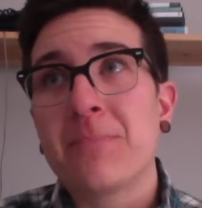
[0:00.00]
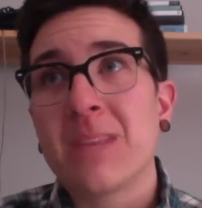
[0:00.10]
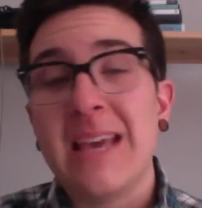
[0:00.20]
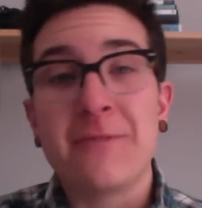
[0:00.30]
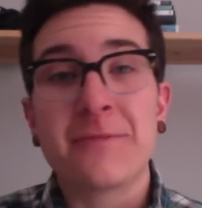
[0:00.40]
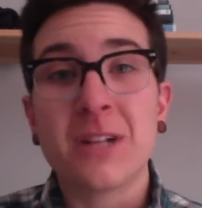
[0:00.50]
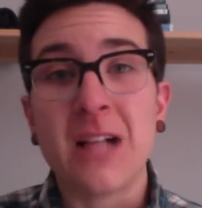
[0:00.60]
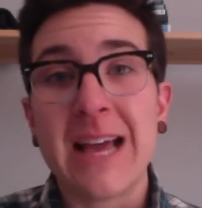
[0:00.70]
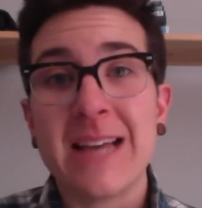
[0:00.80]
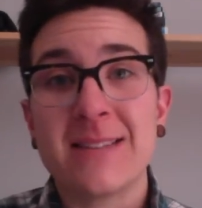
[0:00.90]
if
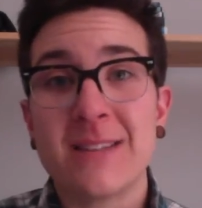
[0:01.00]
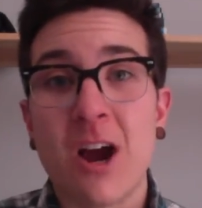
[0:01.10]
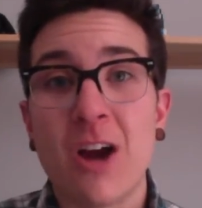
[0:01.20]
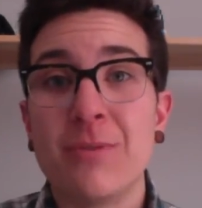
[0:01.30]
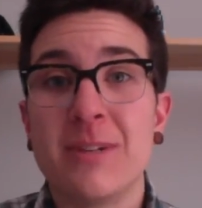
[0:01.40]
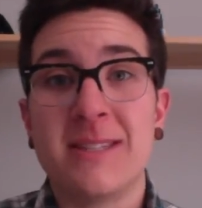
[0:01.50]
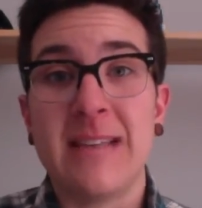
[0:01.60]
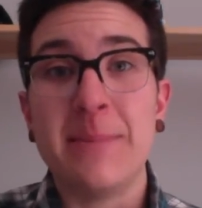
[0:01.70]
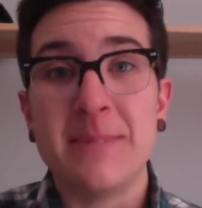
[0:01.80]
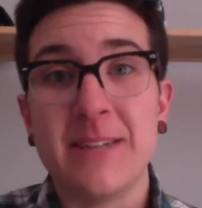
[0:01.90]
clients aren't
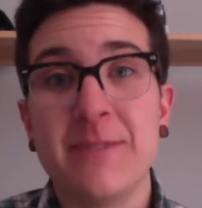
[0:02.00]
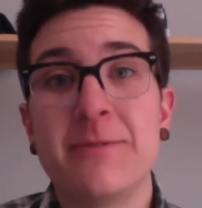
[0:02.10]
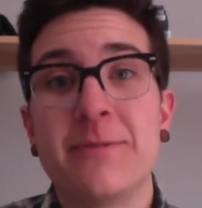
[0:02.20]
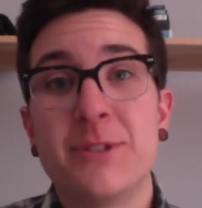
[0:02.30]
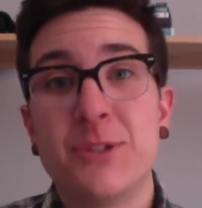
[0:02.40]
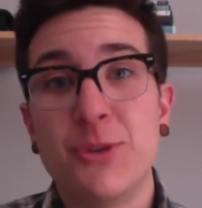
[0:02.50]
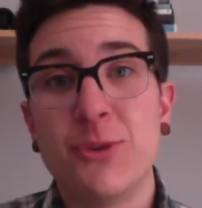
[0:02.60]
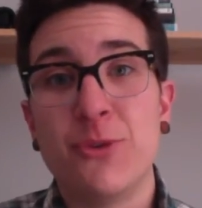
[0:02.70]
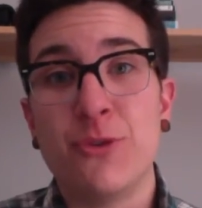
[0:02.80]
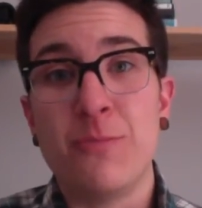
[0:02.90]
receptive
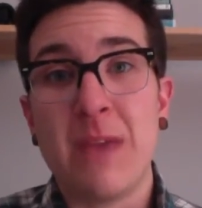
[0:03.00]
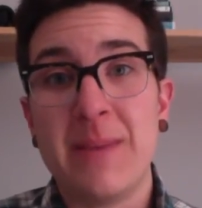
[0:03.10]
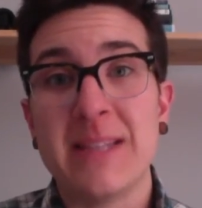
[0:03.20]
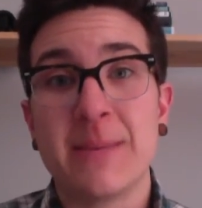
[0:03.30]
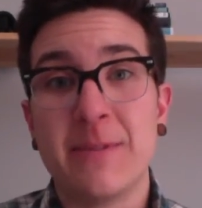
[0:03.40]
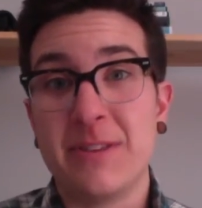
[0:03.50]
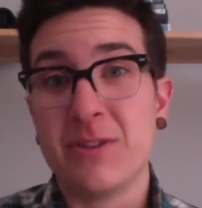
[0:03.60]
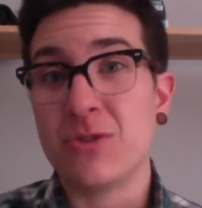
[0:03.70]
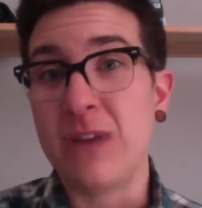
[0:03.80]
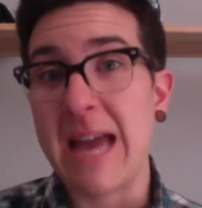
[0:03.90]
to maybe some of the
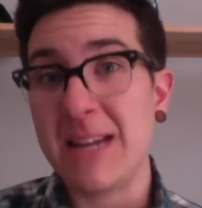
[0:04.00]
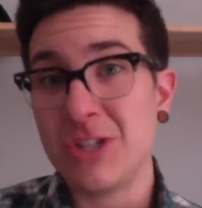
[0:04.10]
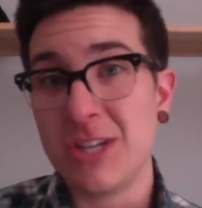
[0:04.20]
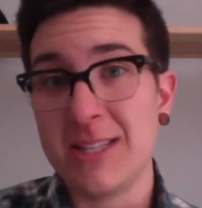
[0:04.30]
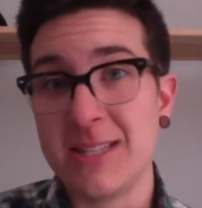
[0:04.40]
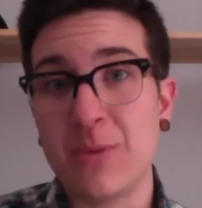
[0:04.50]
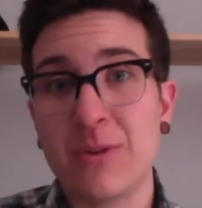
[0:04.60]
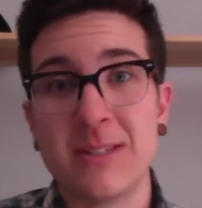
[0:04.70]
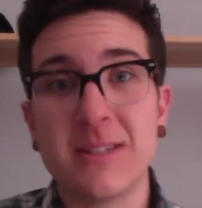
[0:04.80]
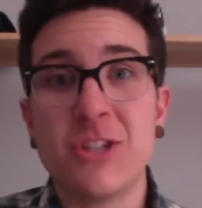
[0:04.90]
strategies that
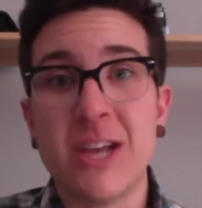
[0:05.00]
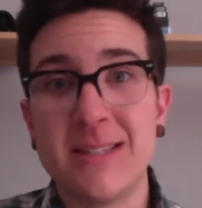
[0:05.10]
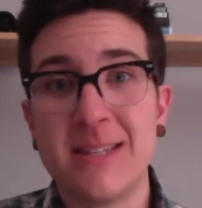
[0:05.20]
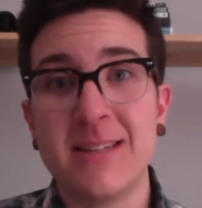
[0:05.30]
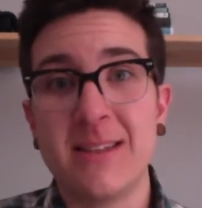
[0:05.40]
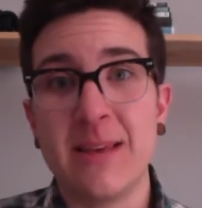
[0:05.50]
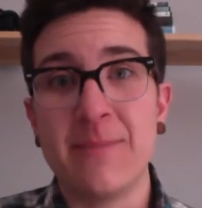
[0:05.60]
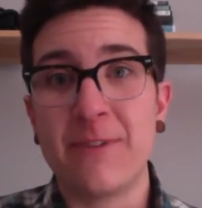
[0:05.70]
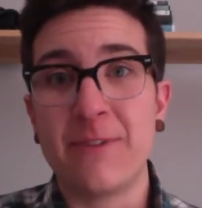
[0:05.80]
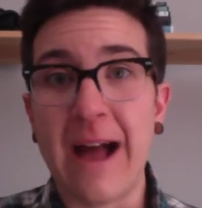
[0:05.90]
we're suggesting to
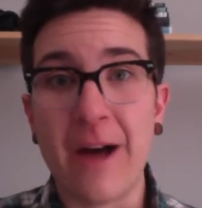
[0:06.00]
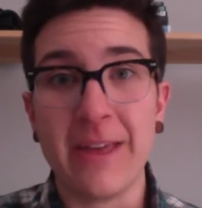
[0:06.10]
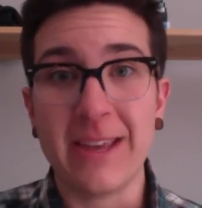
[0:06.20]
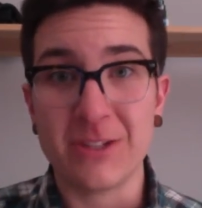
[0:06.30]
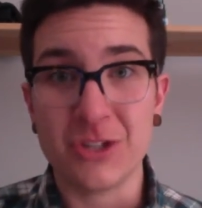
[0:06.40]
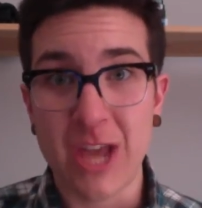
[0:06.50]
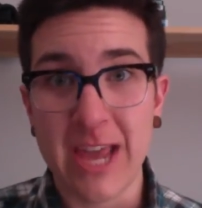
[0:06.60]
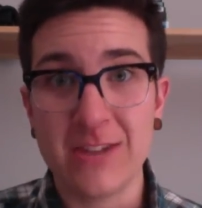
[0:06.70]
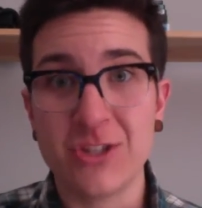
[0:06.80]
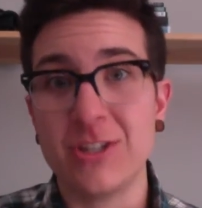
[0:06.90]
them for how they can
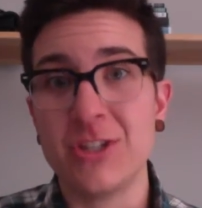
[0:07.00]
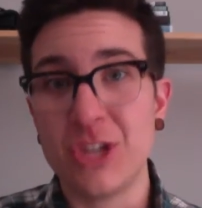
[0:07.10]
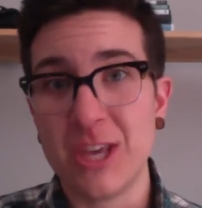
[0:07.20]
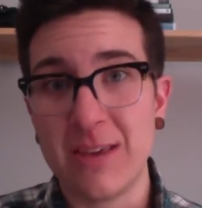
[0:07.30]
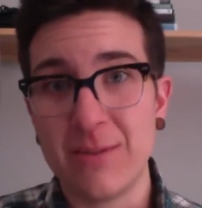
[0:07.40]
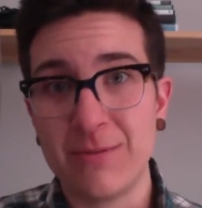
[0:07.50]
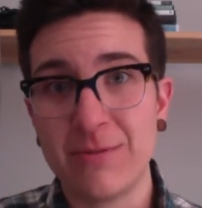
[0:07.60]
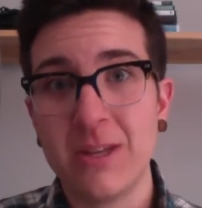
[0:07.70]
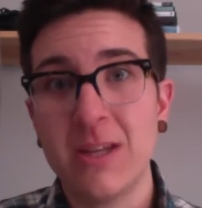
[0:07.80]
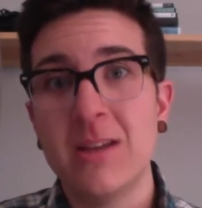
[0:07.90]
change and achieve
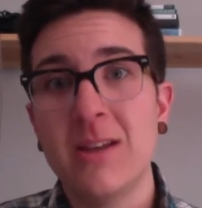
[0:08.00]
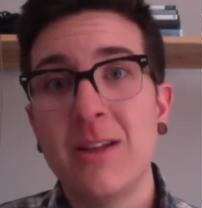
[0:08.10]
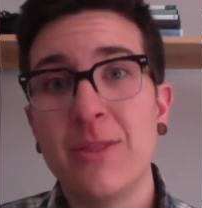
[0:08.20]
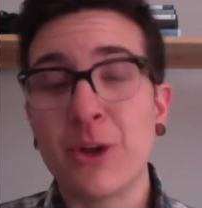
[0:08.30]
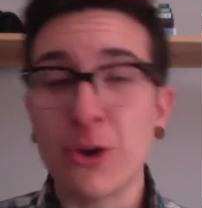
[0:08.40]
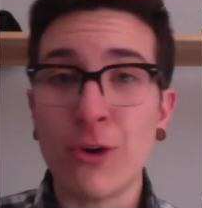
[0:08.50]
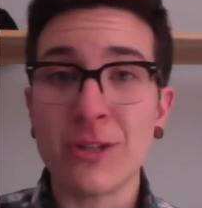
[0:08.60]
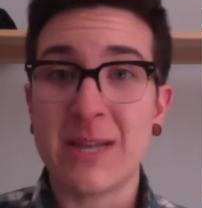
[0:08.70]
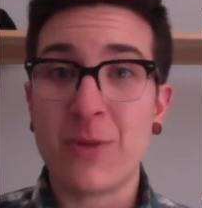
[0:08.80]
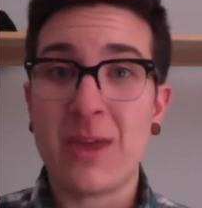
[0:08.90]
the
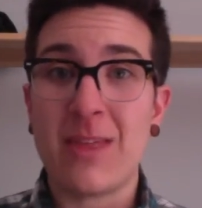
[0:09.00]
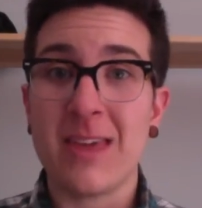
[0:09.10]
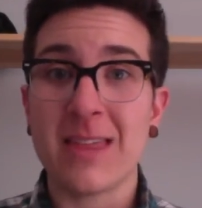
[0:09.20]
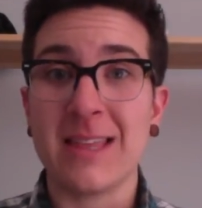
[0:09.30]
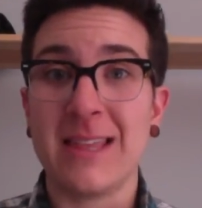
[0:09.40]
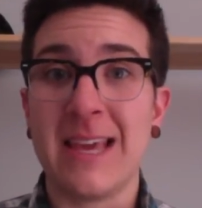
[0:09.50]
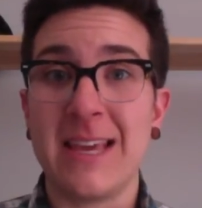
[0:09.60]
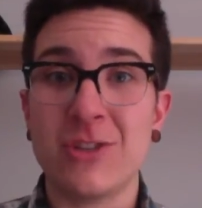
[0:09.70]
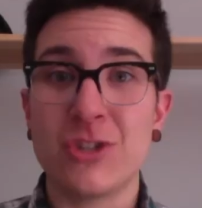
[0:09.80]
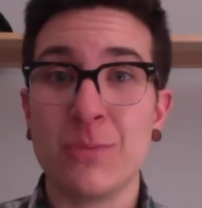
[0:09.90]
goals that we think that
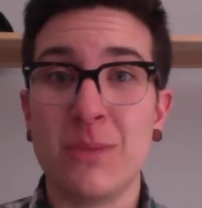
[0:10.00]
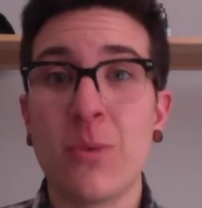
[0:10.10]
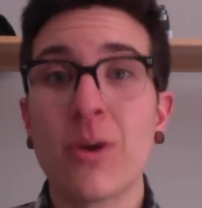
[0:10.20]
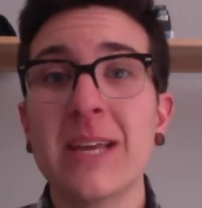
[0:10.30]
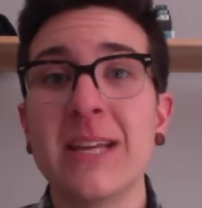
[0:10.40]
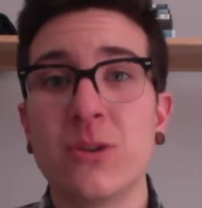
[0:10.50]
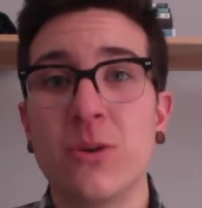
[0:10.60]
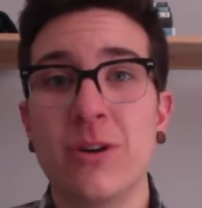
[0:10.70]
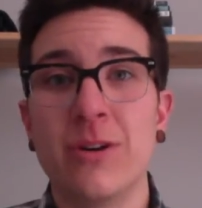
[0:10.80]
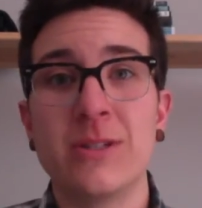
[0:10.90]
they should be working
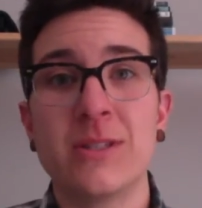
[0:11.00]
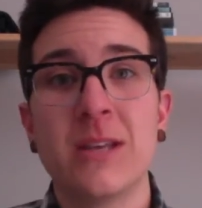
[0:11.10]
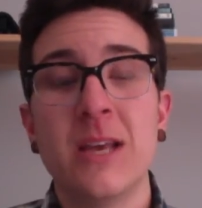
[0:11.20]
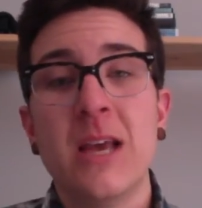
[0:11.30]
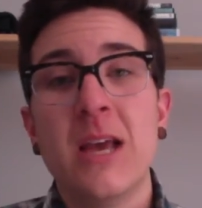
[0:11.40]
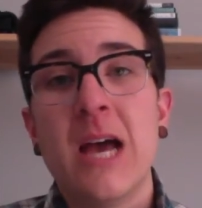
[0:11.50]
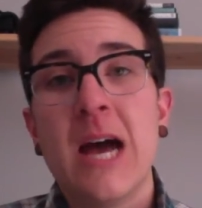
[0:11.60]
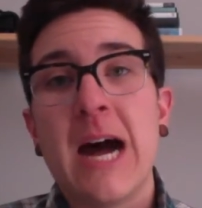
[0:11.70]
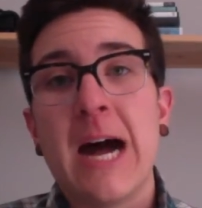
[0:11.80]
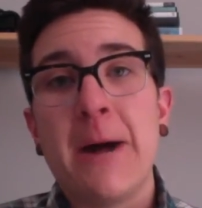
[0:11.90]
towards,
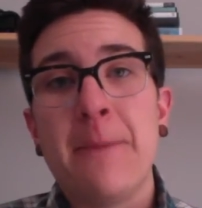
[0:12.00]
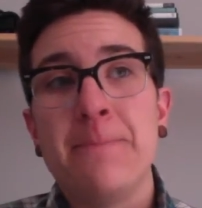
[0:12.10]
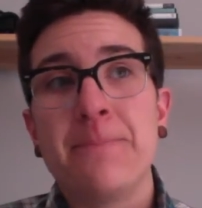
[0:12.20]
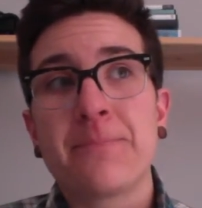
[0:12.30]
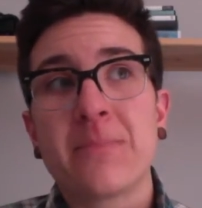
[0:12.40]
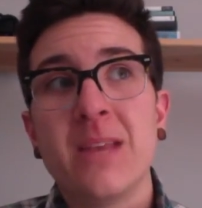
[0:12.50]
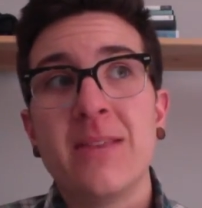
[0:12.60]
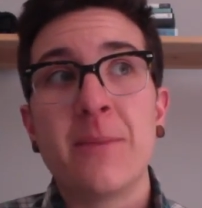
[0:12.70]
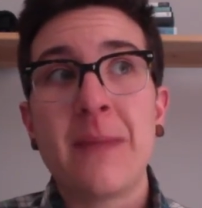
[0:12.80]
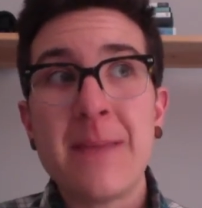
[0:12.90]

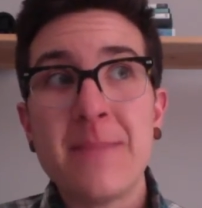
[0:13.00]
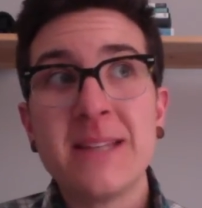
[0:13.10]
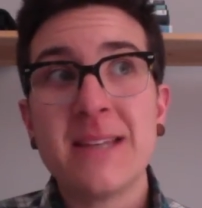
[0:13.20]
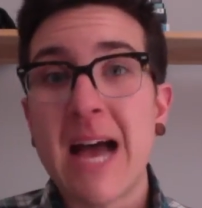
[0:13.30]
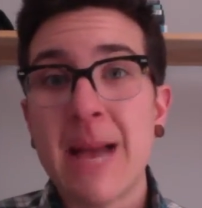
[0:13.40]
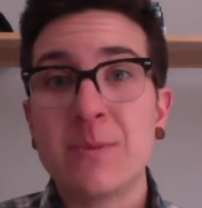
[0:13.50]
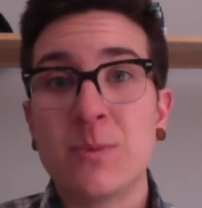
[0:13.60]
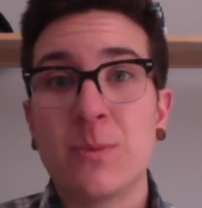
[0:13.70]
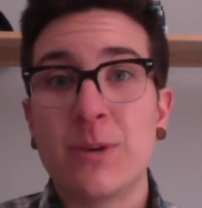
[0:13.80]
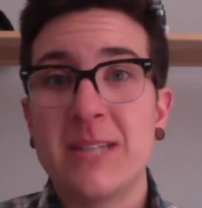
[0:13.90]
there might be times
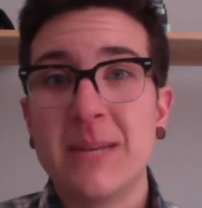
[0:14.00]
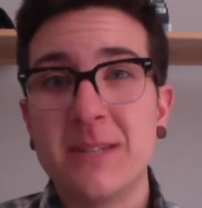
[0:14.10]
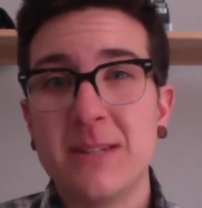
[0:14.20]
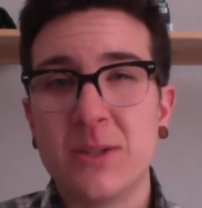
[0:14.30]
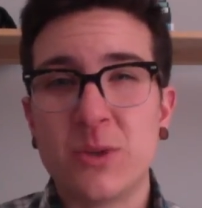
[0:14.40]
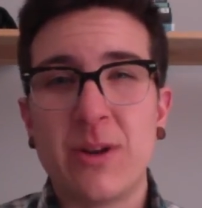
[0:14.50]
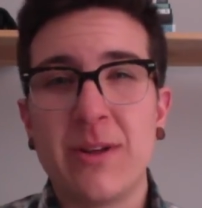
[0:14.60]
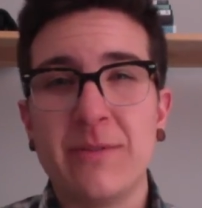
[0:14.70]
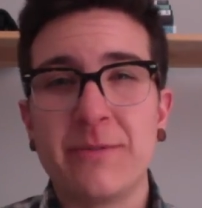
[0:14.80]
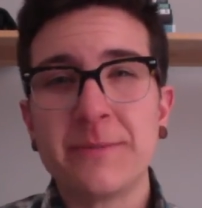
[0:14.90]
when we're tempted to sort
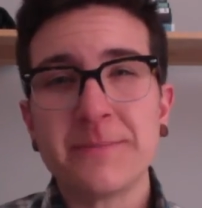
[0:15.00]
of